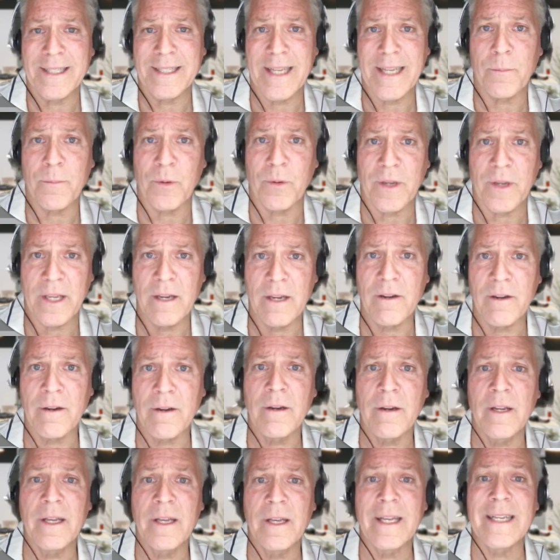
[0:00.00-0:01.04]
putting in the
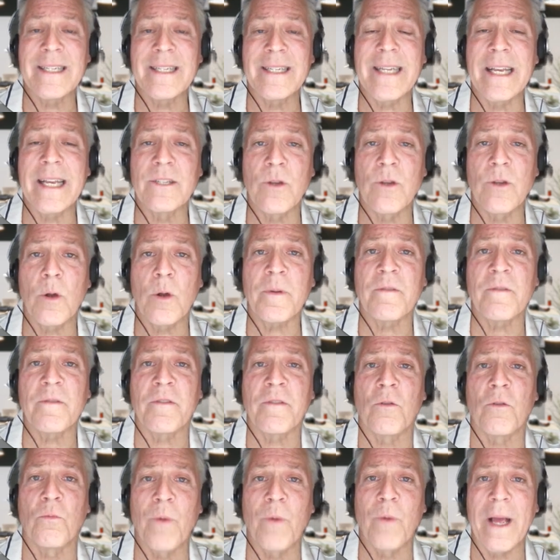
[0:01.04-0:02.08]
example here,
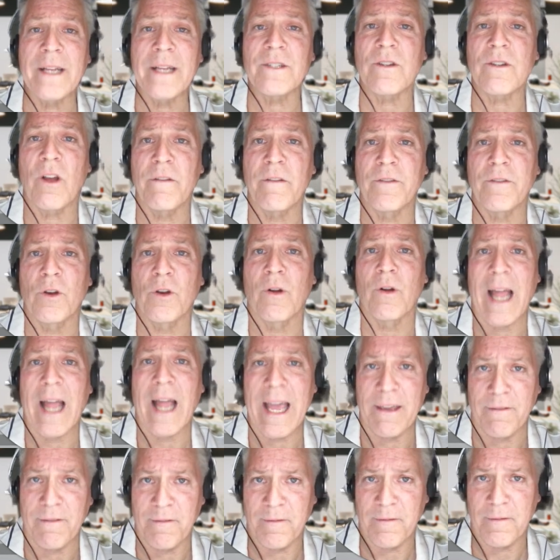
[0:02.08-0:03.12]
stays open for the
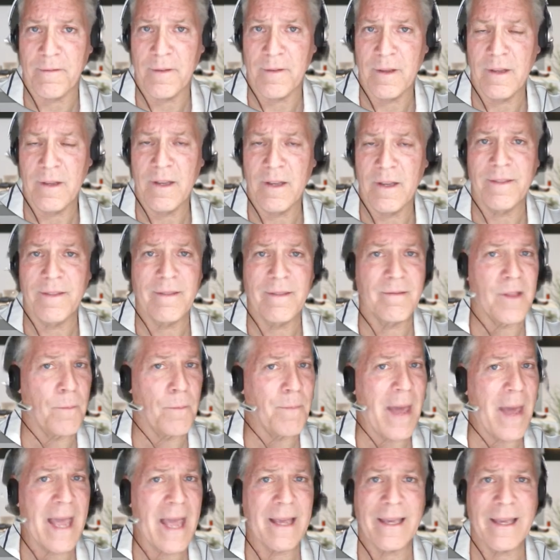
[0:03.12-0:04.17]
rest of your life.
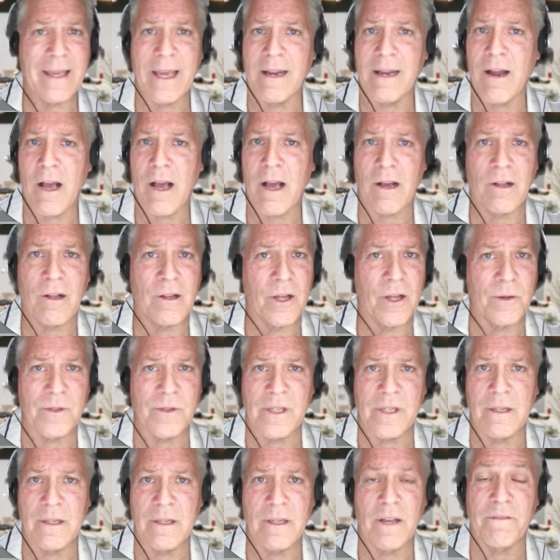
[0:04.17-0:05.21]
The bank
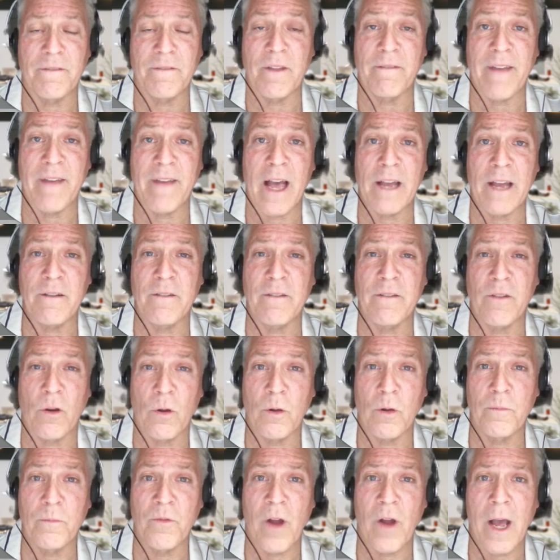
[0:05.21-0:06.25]
cannot close it. If
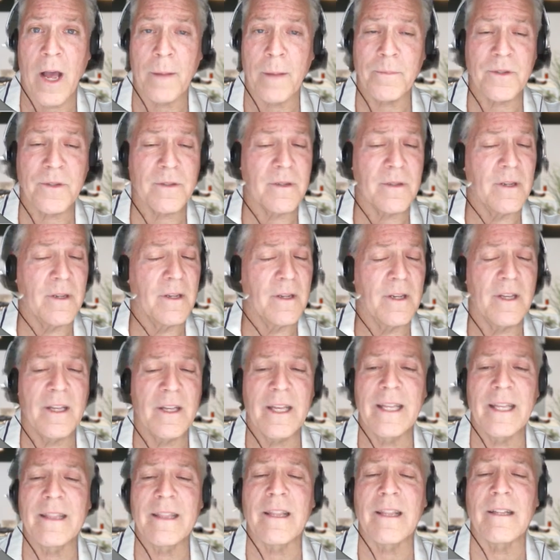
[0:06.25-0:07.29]
the value of the home
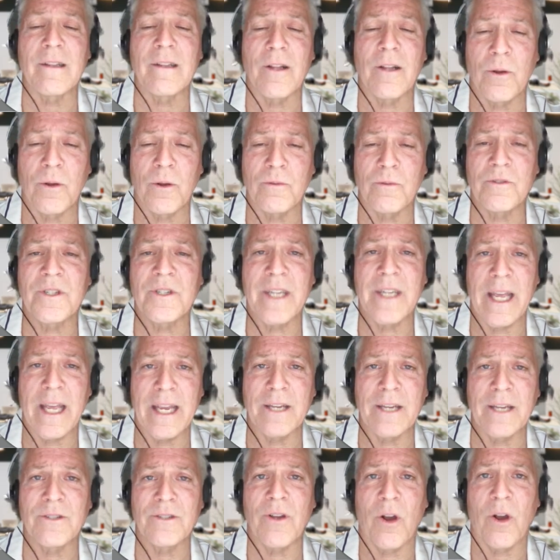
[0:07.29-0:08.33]
drops, the
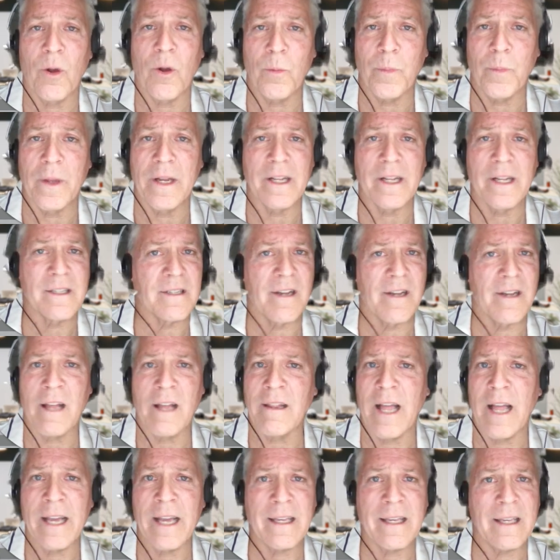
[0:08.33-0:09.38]
loan stays
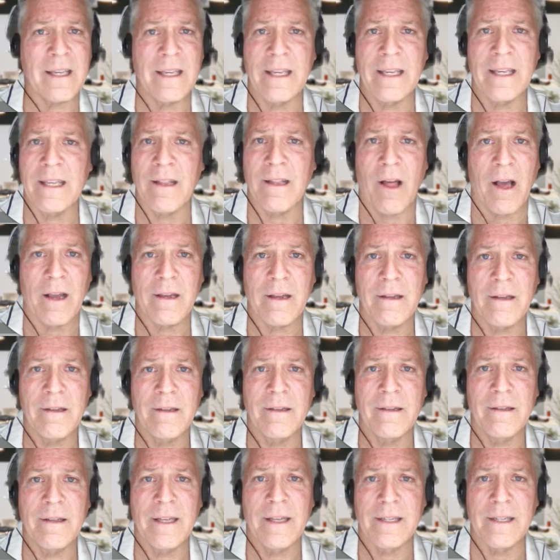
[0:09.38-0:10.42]
open. It's not like a
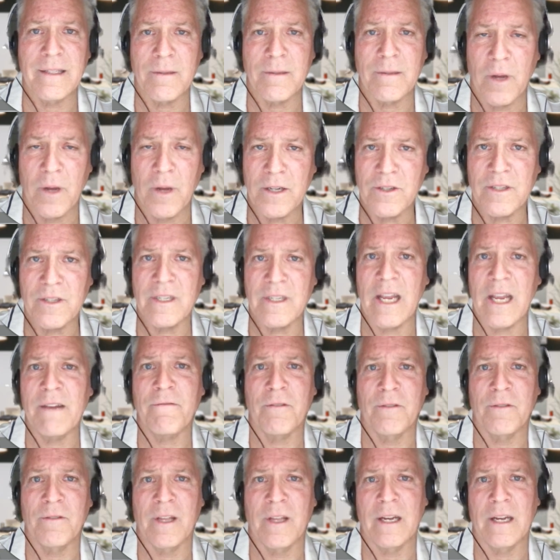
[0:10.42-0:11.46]
HELOC.
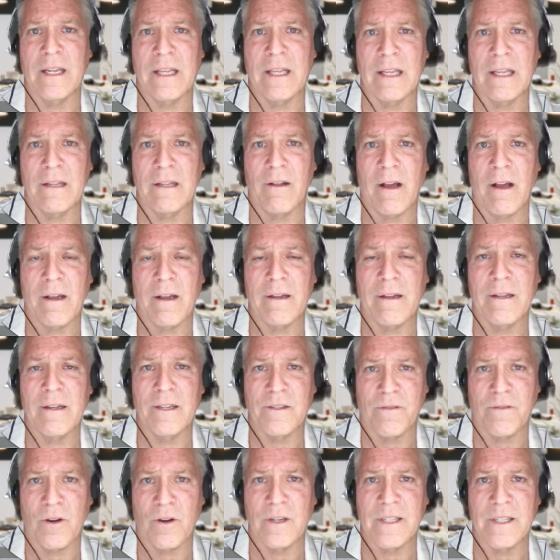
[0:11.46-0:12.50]
It's much safer than a
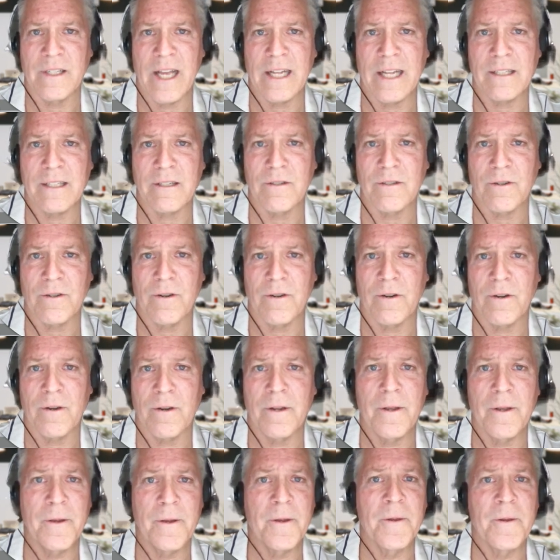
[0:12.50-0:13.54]
HELOC as far as
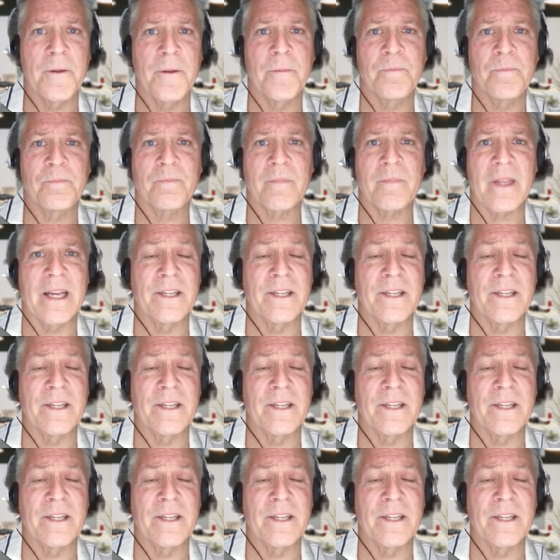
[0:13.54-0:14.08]
that's concerned.